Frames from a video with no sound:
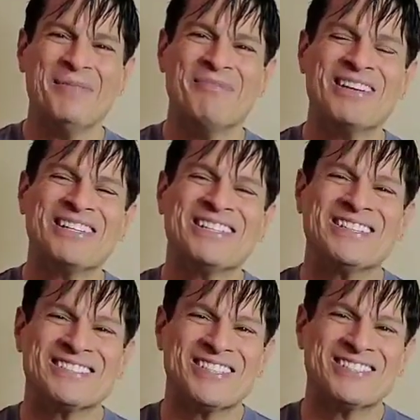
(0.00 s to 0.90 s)
But
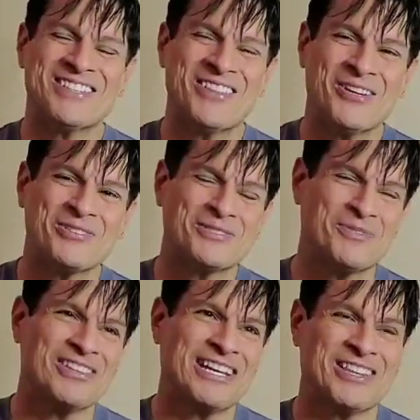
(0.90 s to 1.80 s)
so those
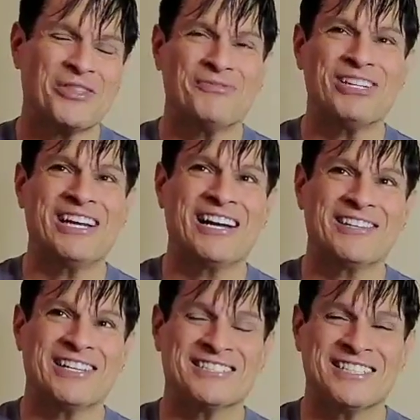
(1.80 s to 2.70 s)
were like the three
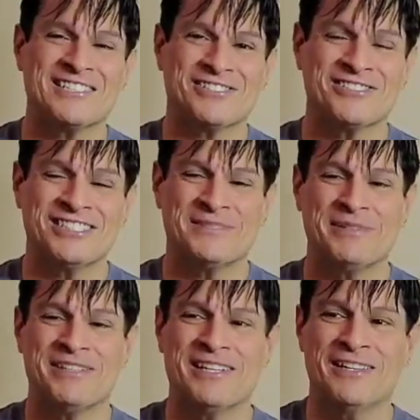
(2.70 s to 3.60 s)
highlights sexually speaking.